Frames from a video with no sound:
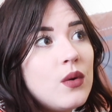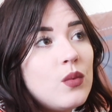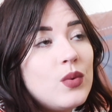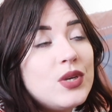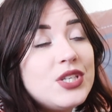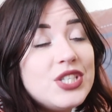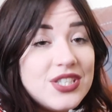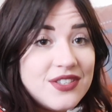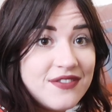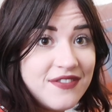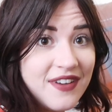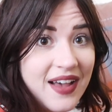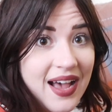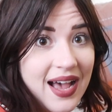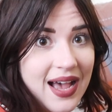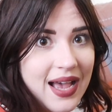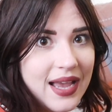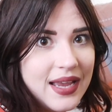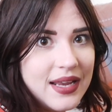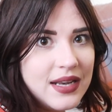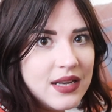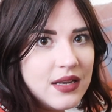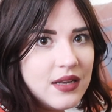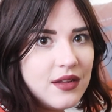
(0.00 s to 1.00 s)
which is
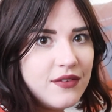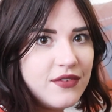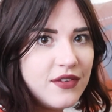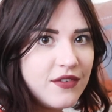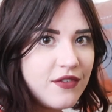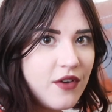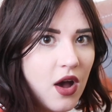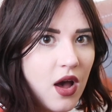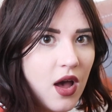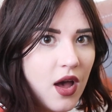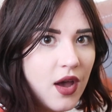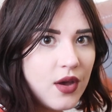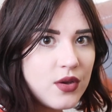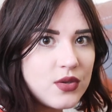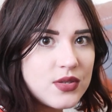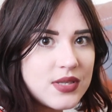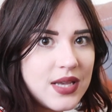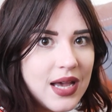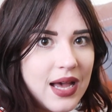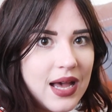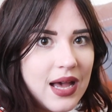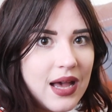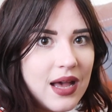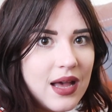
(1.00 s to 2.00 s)
fine if you've got a house
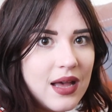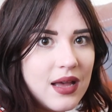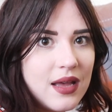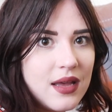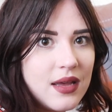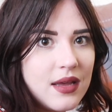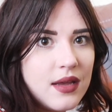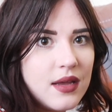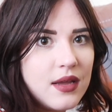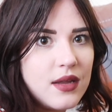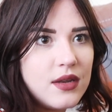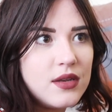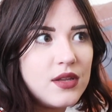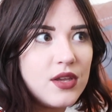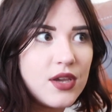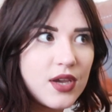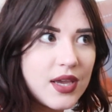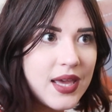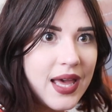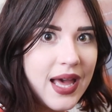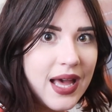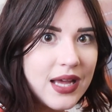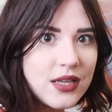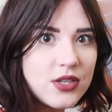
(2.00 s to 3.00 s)
cat and your
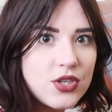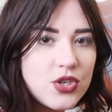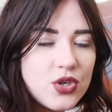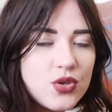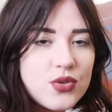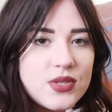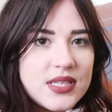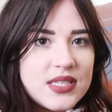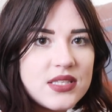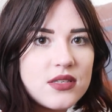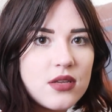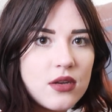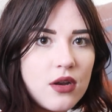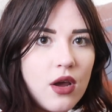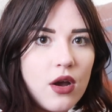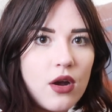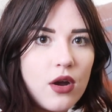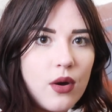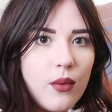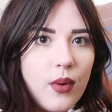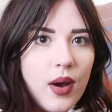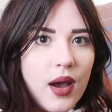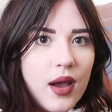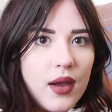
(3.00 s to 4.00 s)
cat chooses to
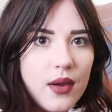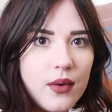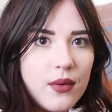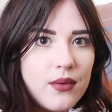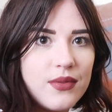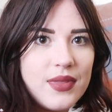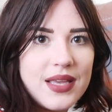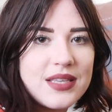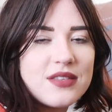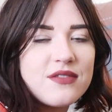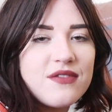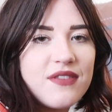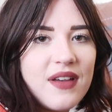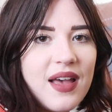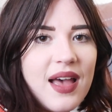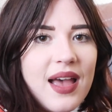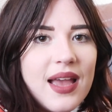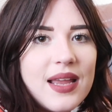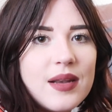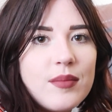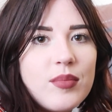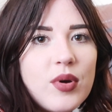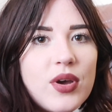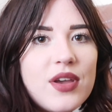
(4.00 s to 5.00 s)
not go out, that's
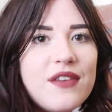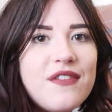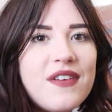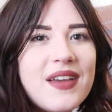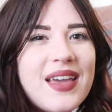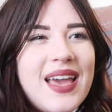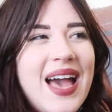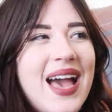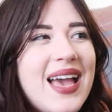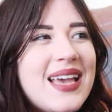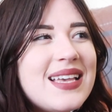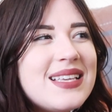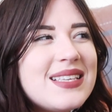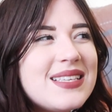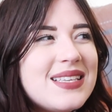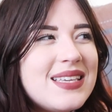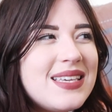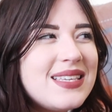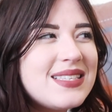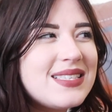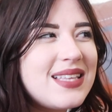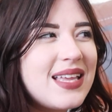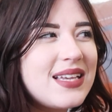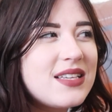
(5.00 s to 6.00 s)
fine. But if a cat
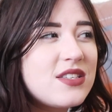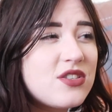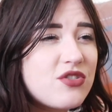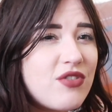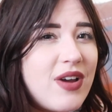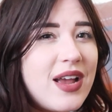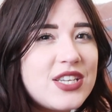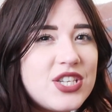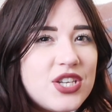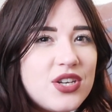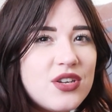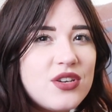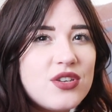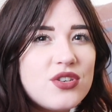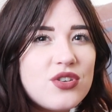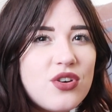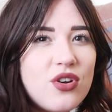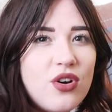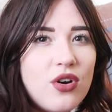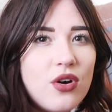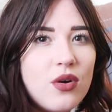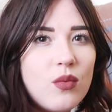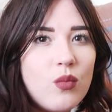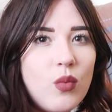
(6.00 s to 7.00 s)
is like scratching at a
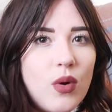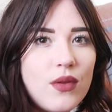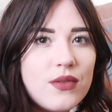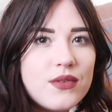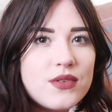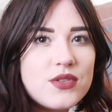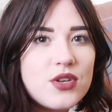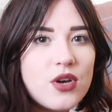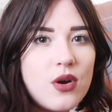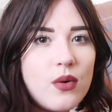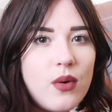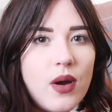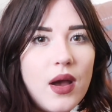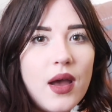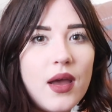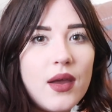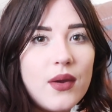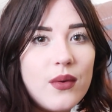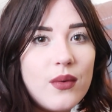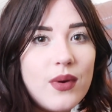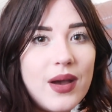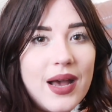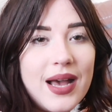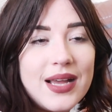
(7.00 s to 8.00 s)
door and wants to go
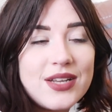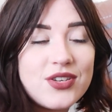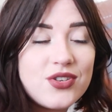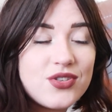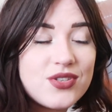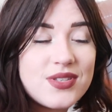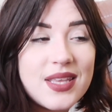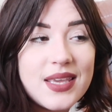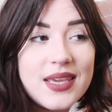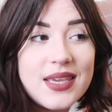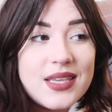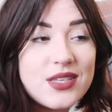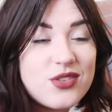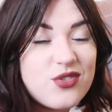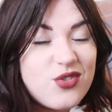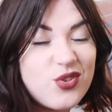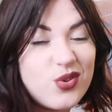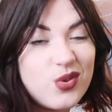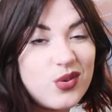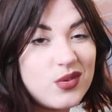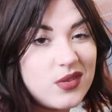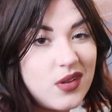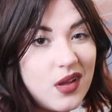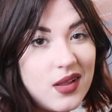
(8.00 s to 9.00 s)
out, I just think it's
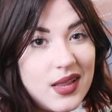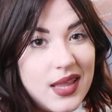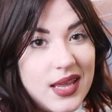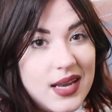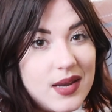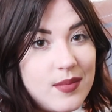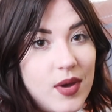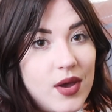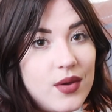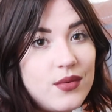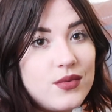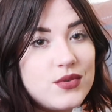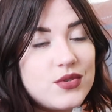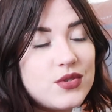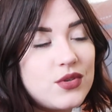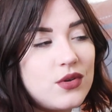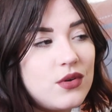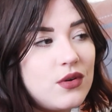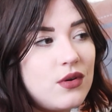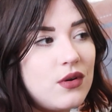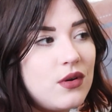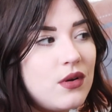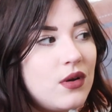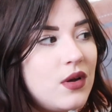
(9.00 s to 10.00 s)
cruel not letting him out.
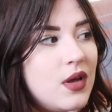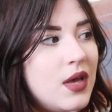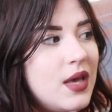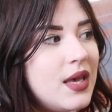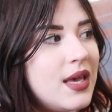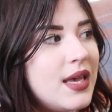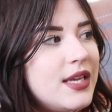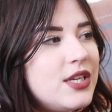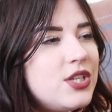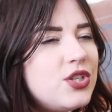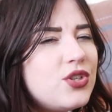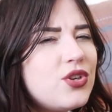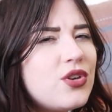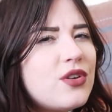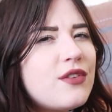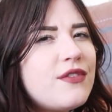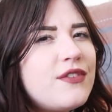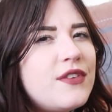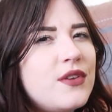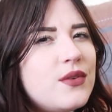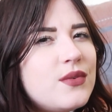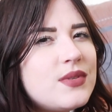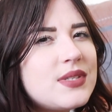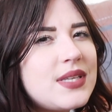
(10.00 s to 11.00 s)
So he showed a
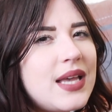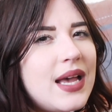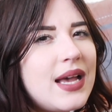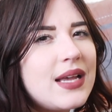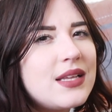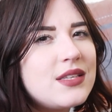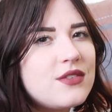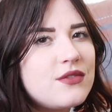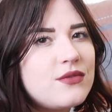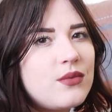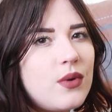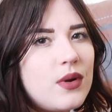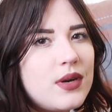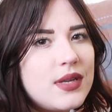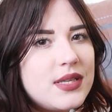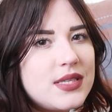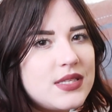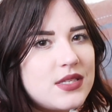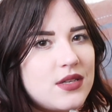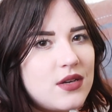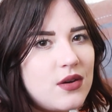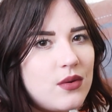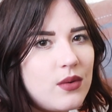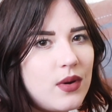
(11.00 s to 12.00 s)
few signs of
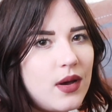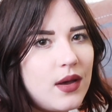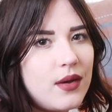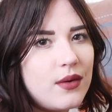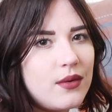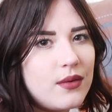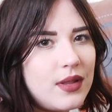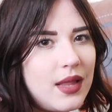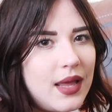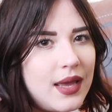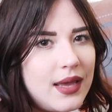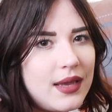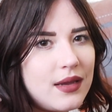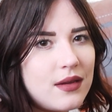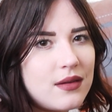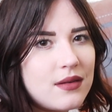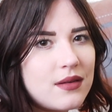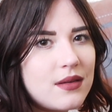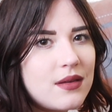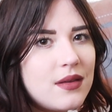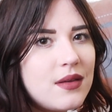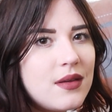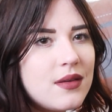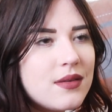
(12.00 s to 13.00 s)
wanting to go out, like
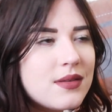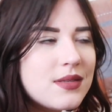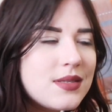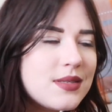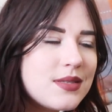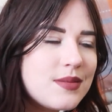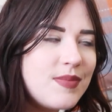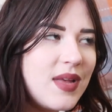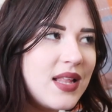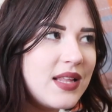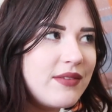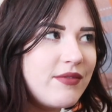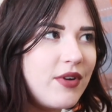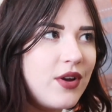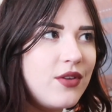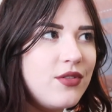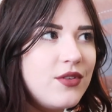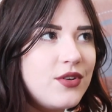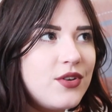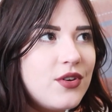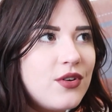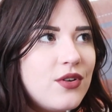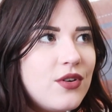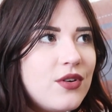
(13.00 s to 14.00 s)
smelling around
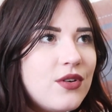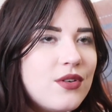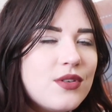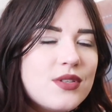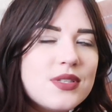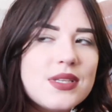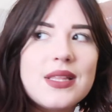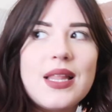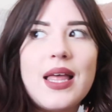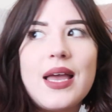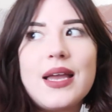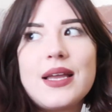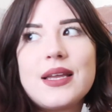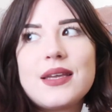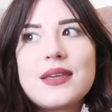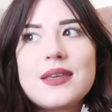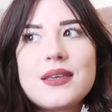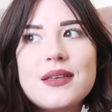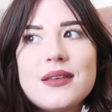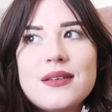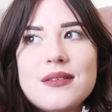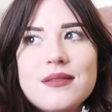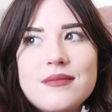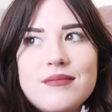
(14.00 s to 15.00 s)
the doors and like